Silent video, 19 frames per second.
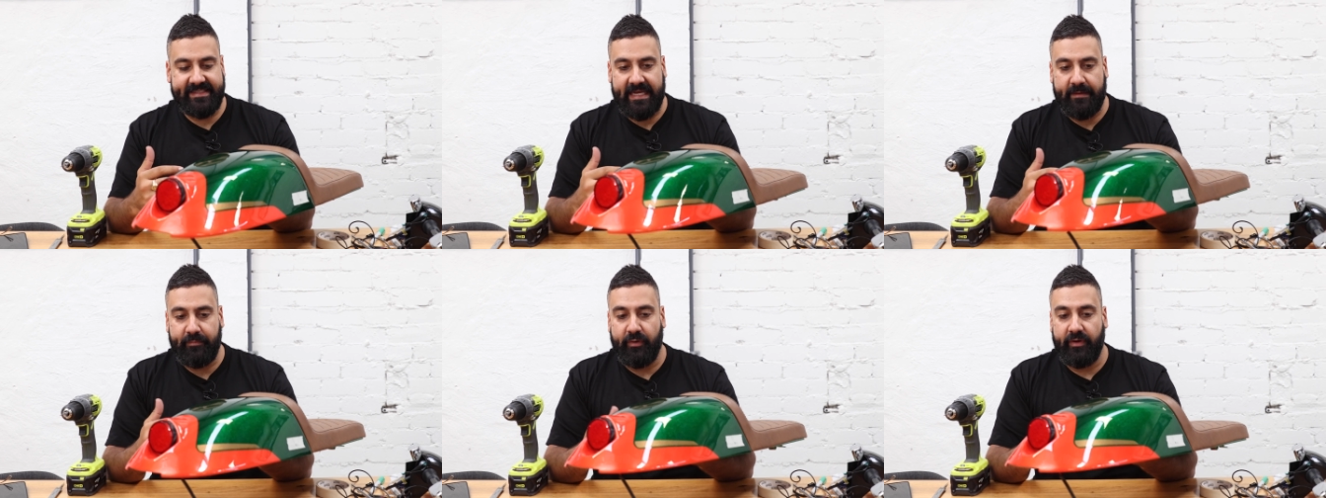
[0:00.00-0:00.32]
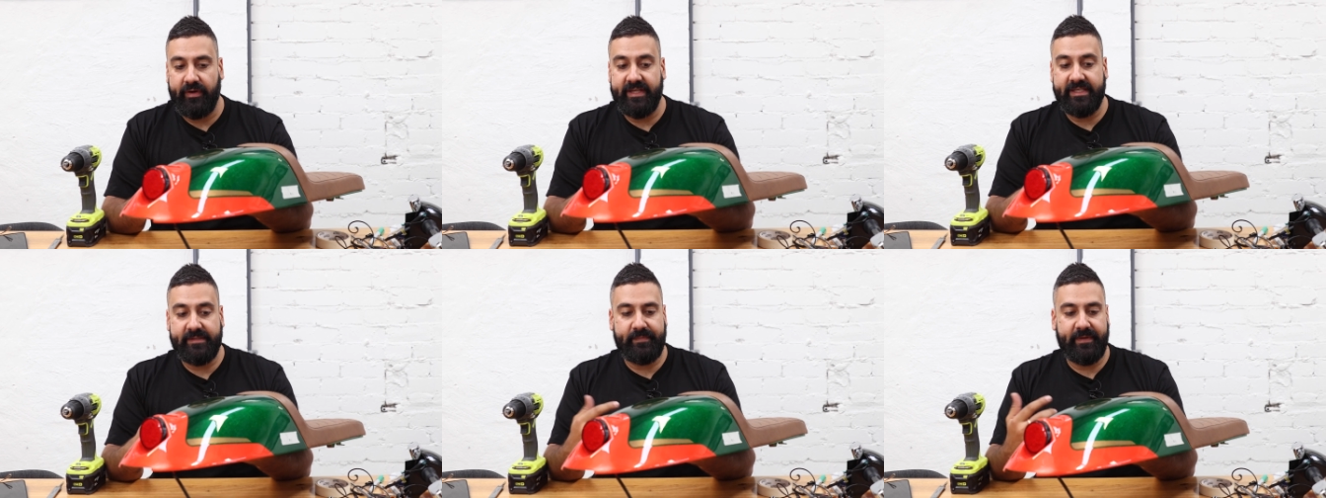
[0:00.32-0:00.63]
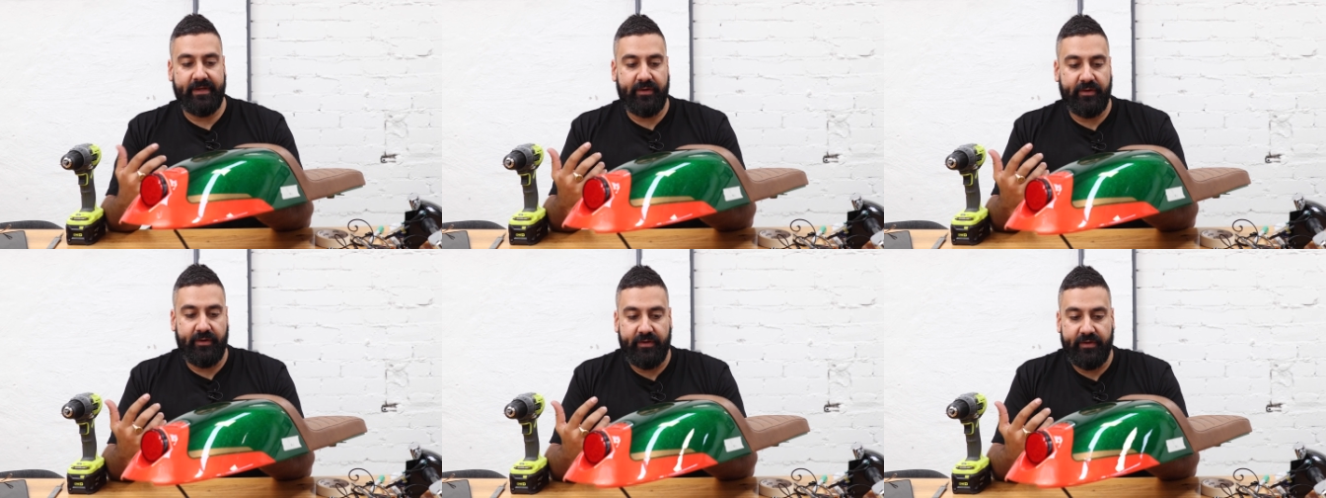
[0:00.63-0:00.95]
tape on is
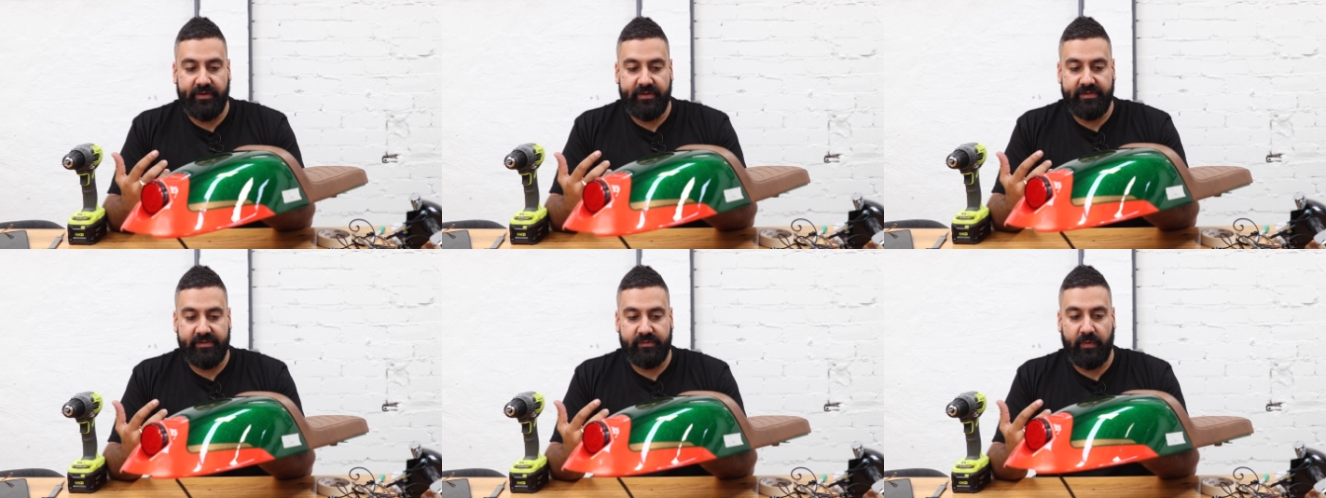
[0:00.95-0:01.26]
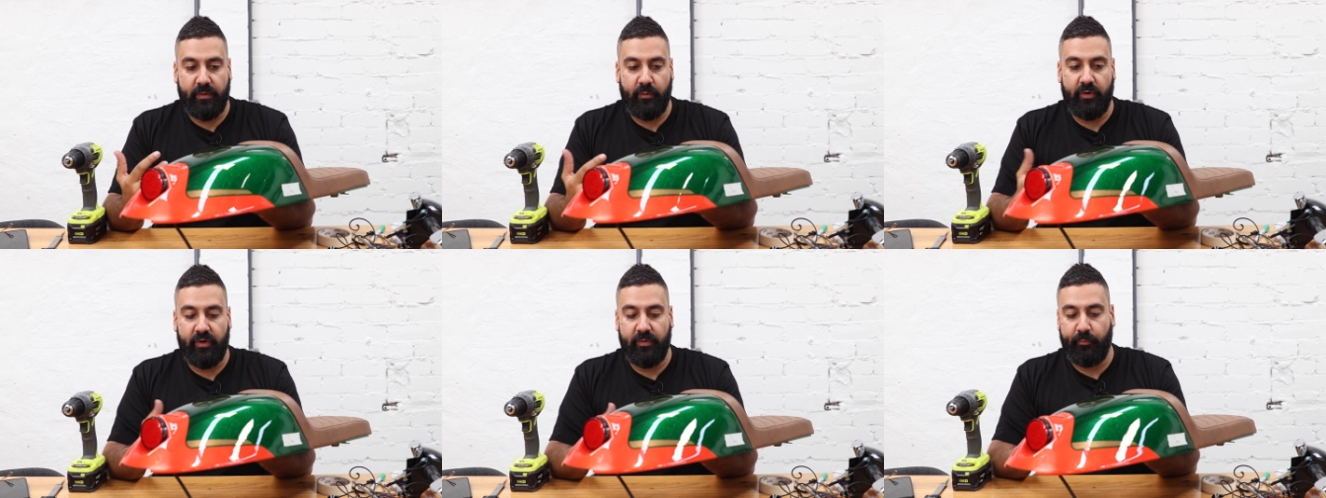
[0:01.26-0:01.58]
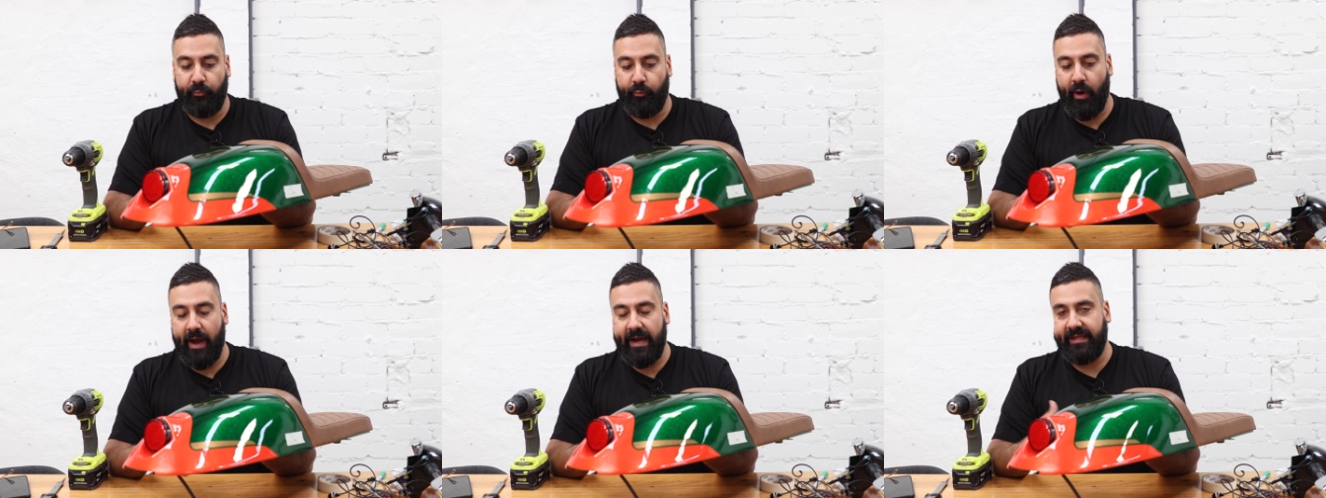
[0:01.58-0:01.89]
because we want to
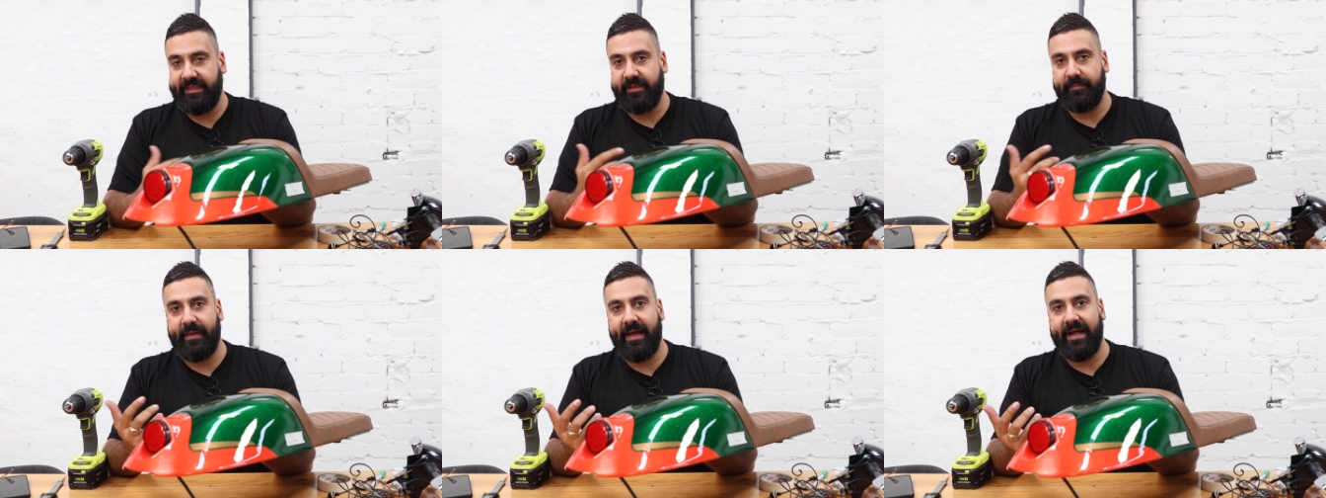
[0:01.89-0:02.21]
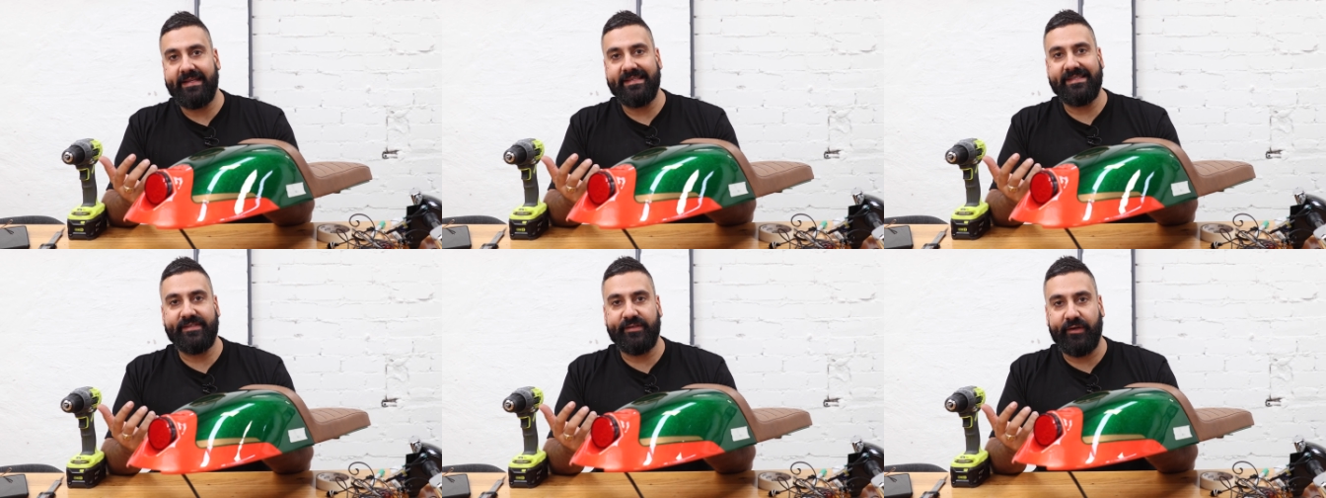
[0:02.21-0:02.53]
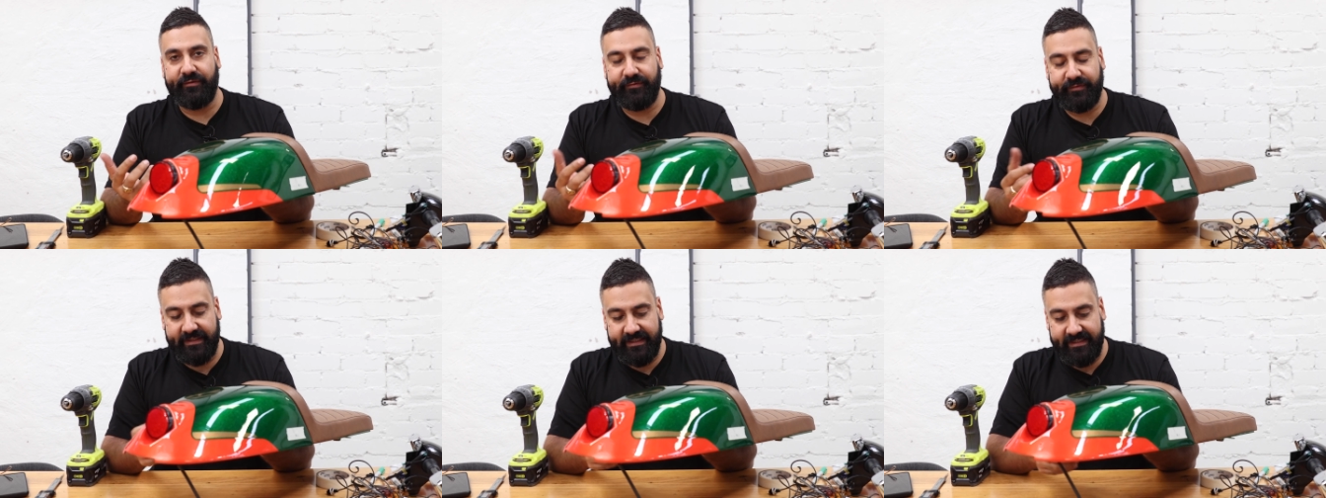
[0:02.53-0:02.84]
break the paint
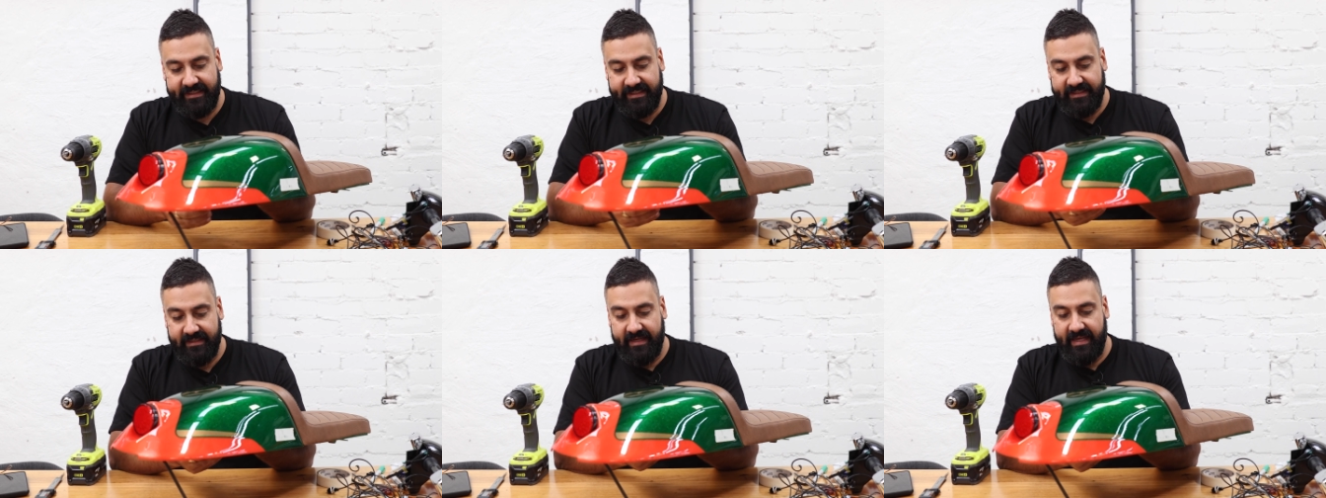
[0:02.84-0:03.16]
softly.